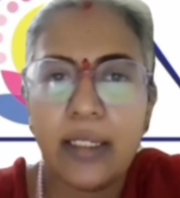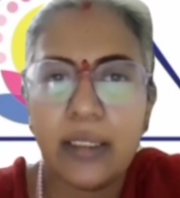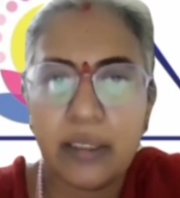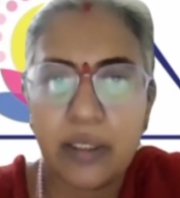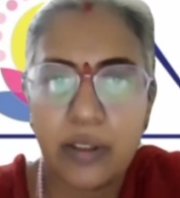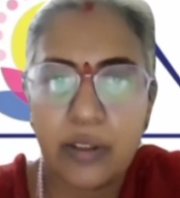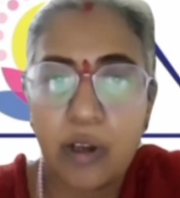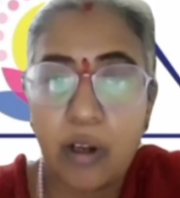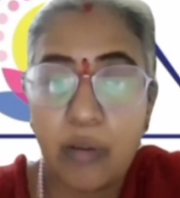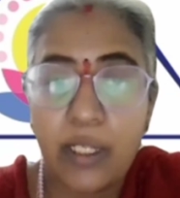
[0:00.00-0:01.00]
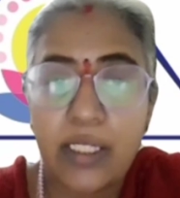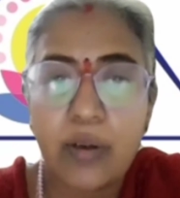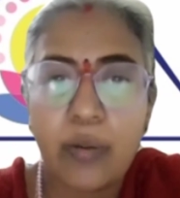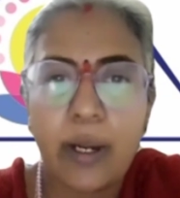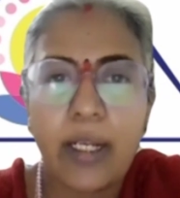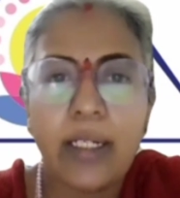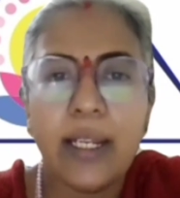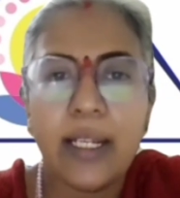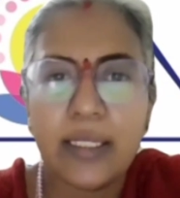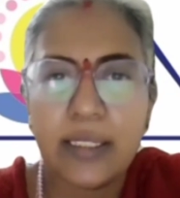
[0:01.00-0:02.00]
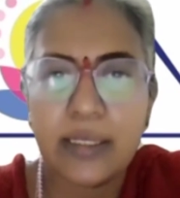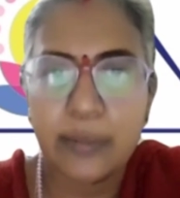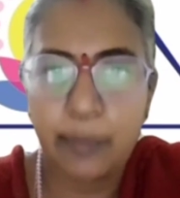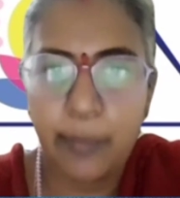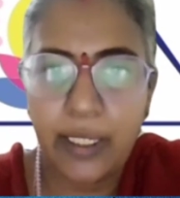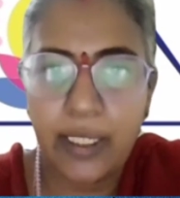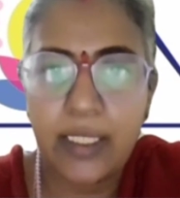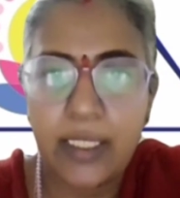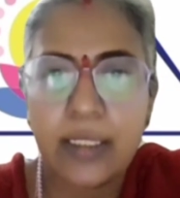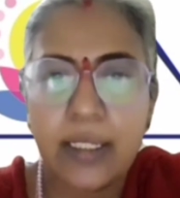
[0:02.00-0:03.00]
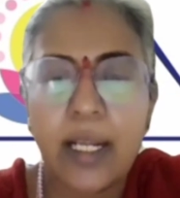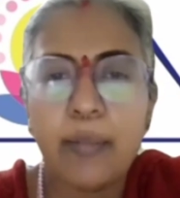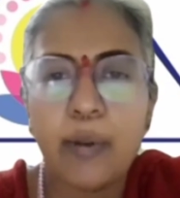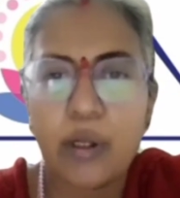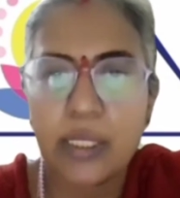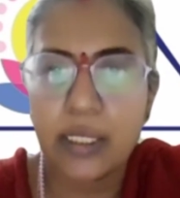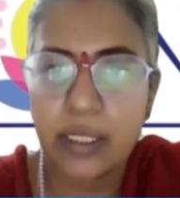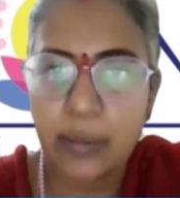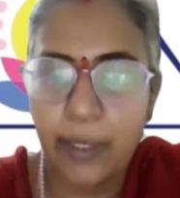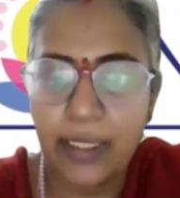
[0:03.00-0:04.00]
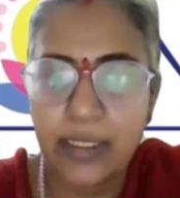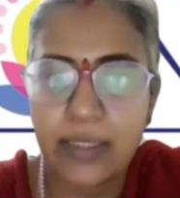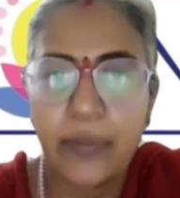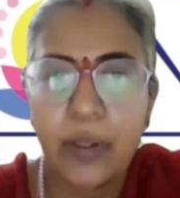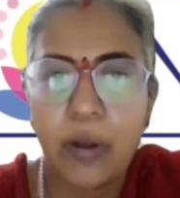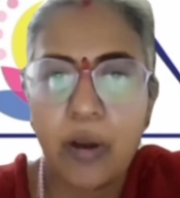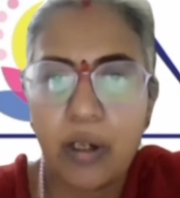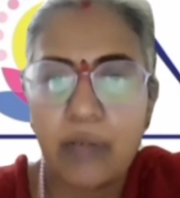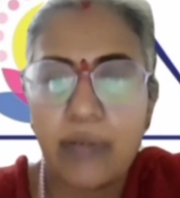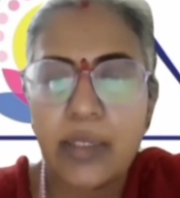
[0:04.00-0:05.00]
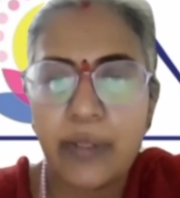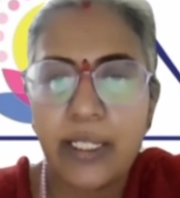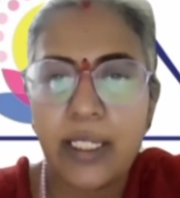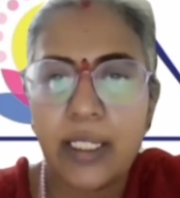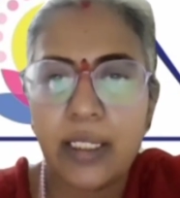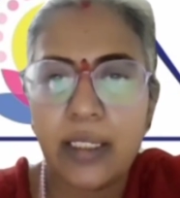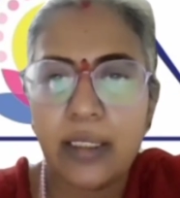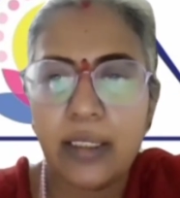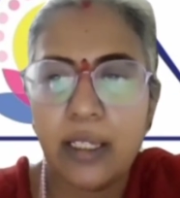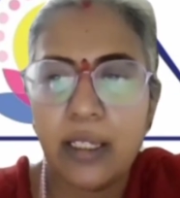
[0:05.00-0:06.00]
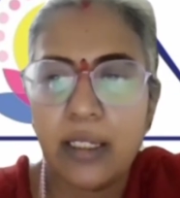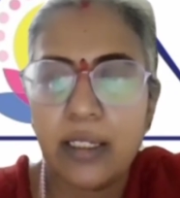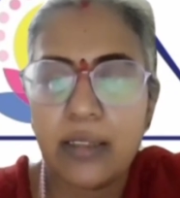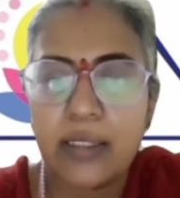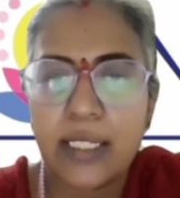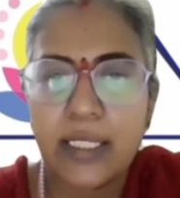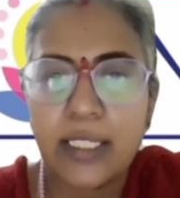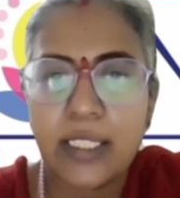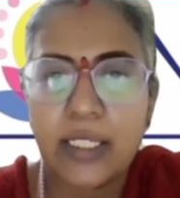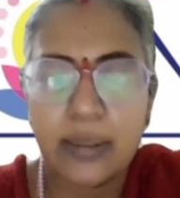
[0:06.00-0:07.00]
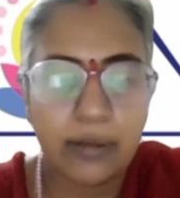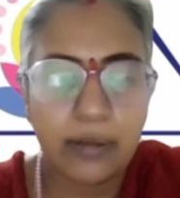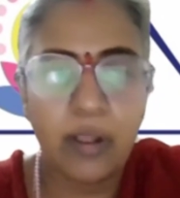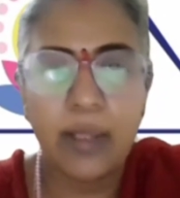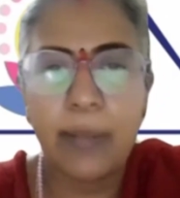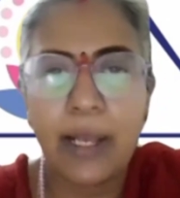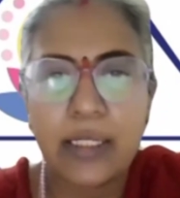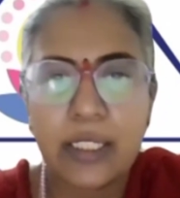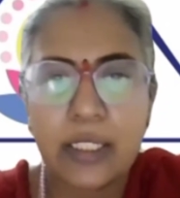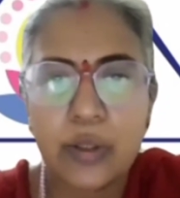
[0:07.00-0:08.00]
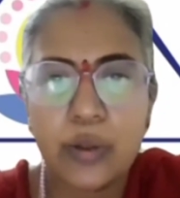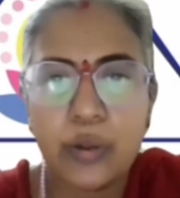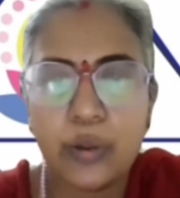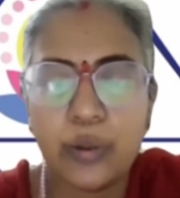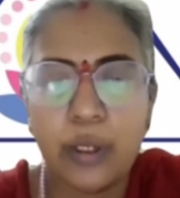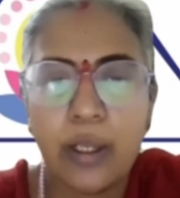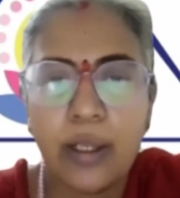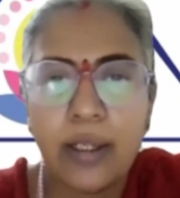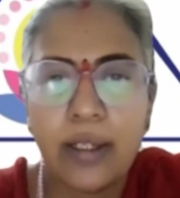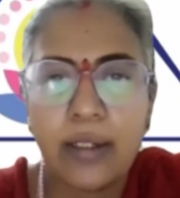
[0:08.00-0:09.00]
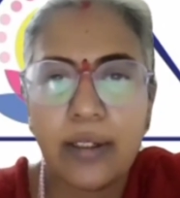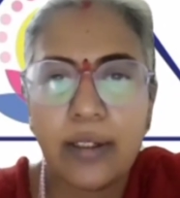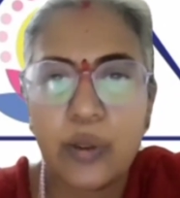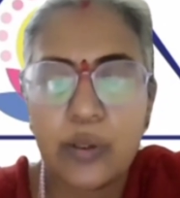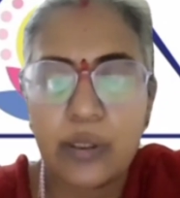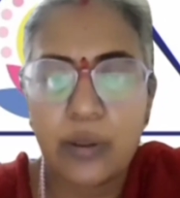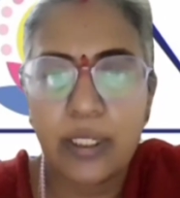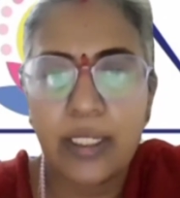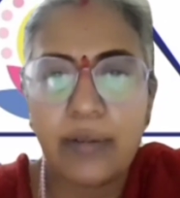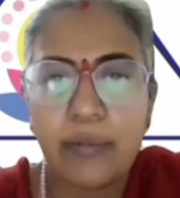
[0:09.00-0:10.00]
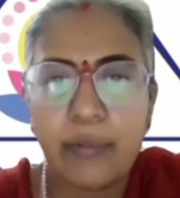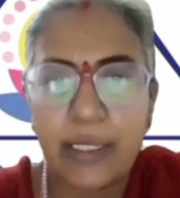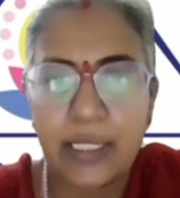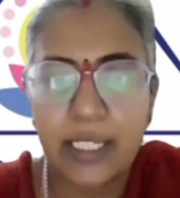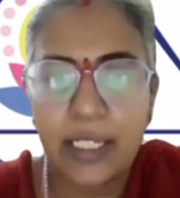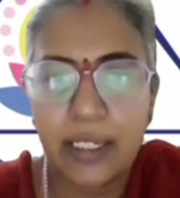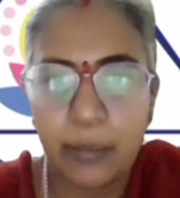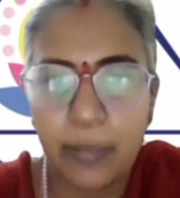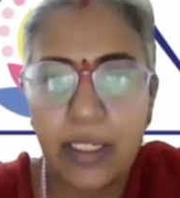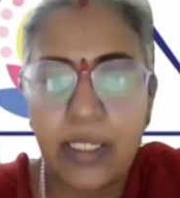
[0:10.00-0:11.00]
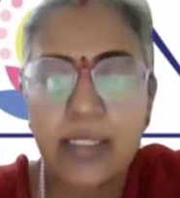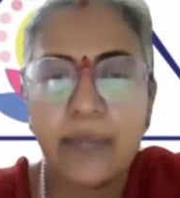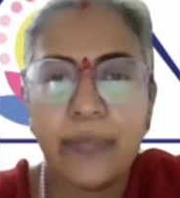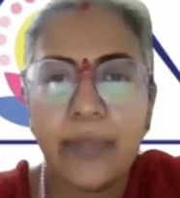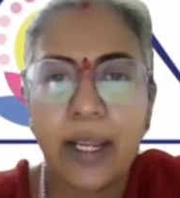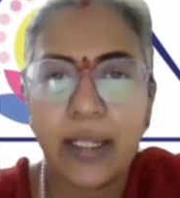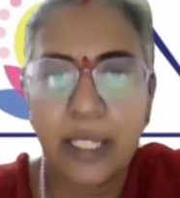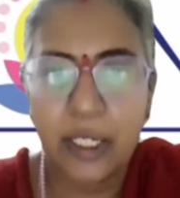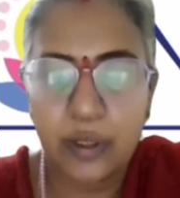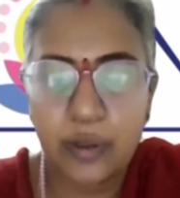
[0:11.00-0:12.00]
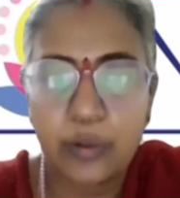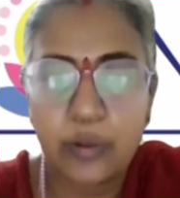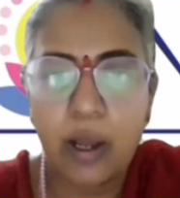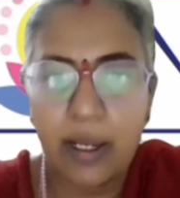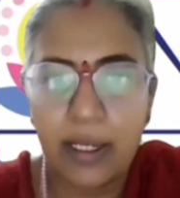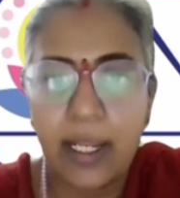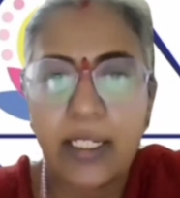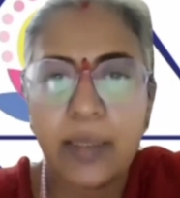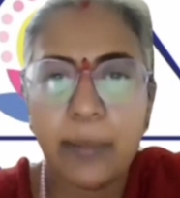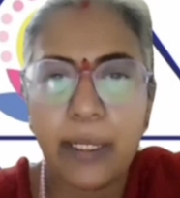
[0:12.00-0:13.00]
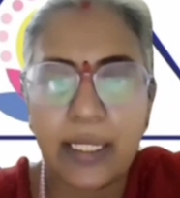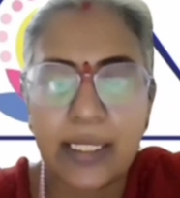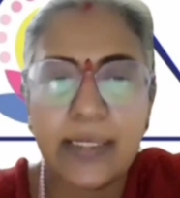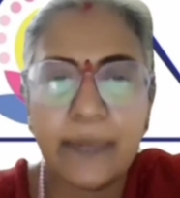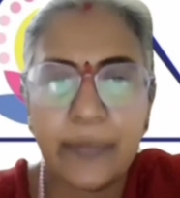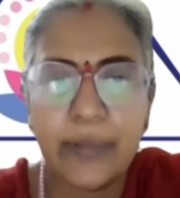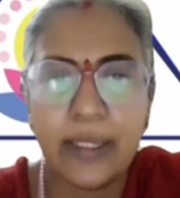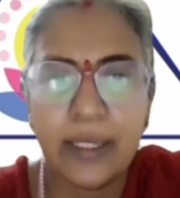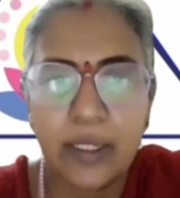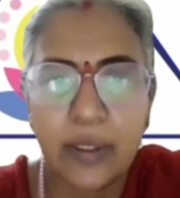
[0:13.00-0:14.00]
And you should always avoid excess meat and processed meats. Always we suggest all the masters to use only vegetarian meals, that too organic meals.